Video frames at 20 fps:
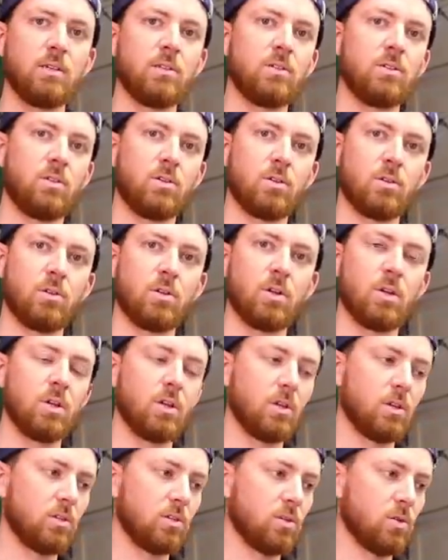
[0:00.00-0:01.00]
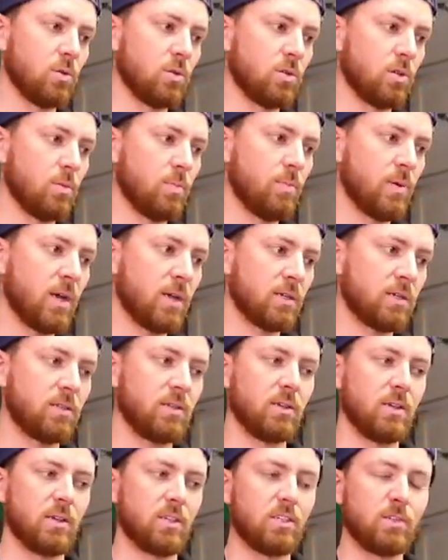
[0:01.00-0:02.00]
easier. So it's the
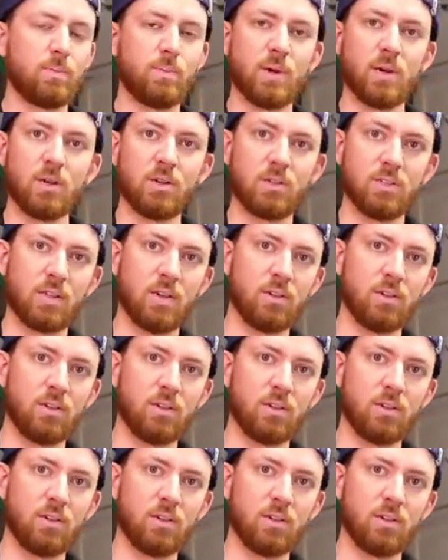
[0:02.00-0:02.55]
best experience